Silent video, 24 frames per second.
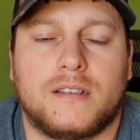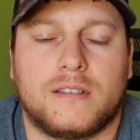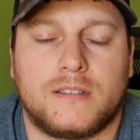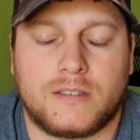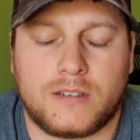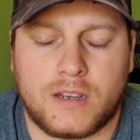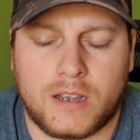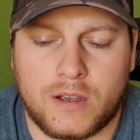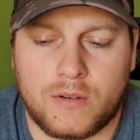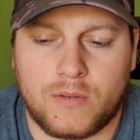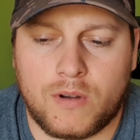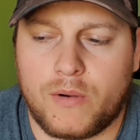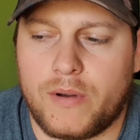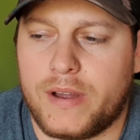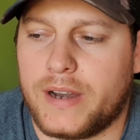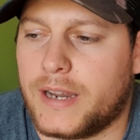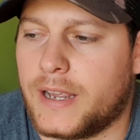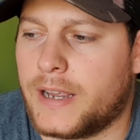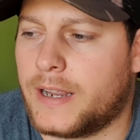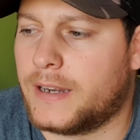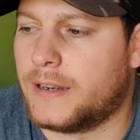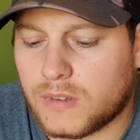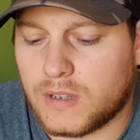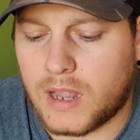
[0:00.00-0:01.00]
So I went
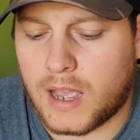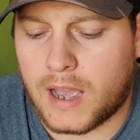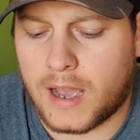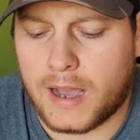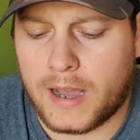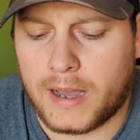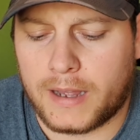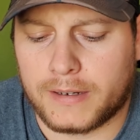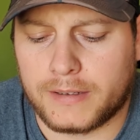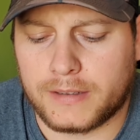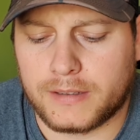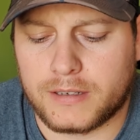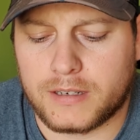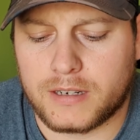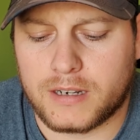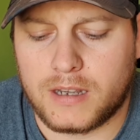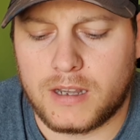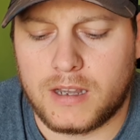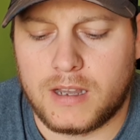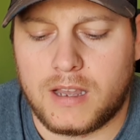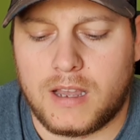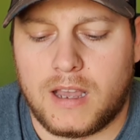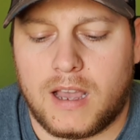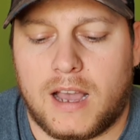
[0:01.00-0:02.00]
in and
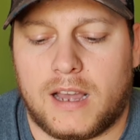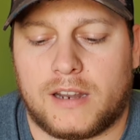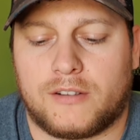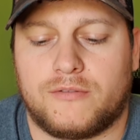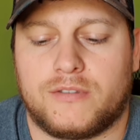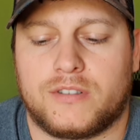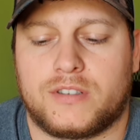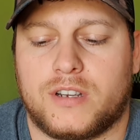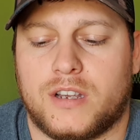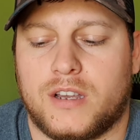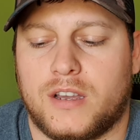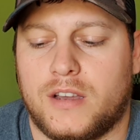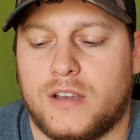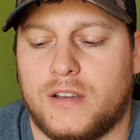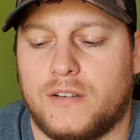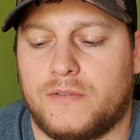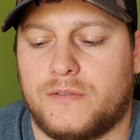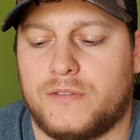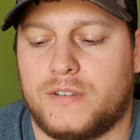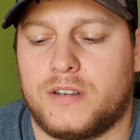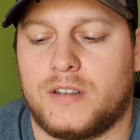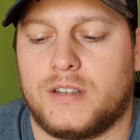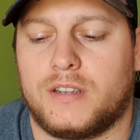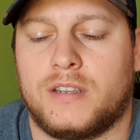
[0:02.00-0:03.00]
I'd
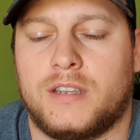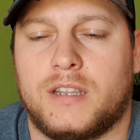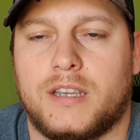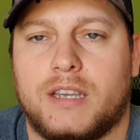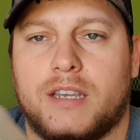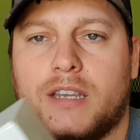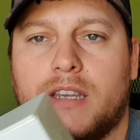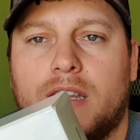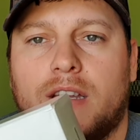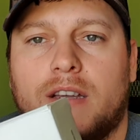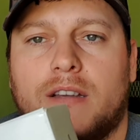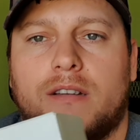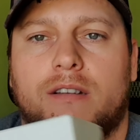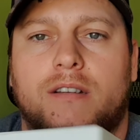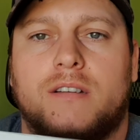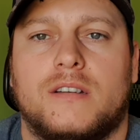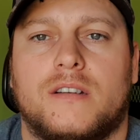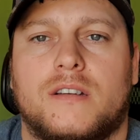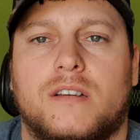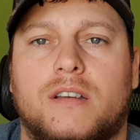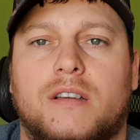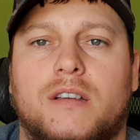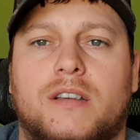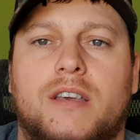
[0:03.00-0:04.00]
reserved the
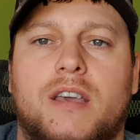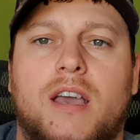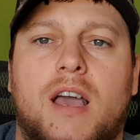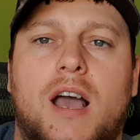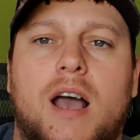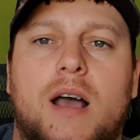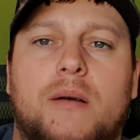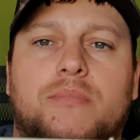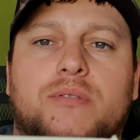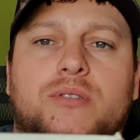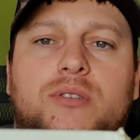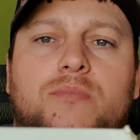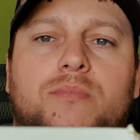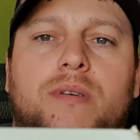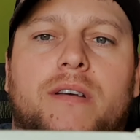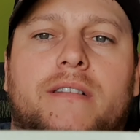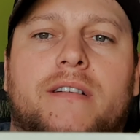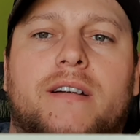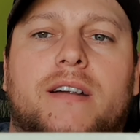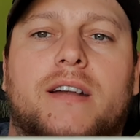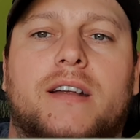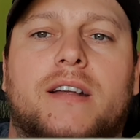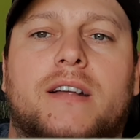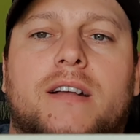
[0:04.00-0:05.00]
Carp
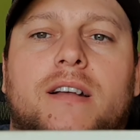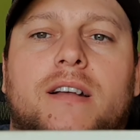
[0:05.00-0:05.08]
Spirit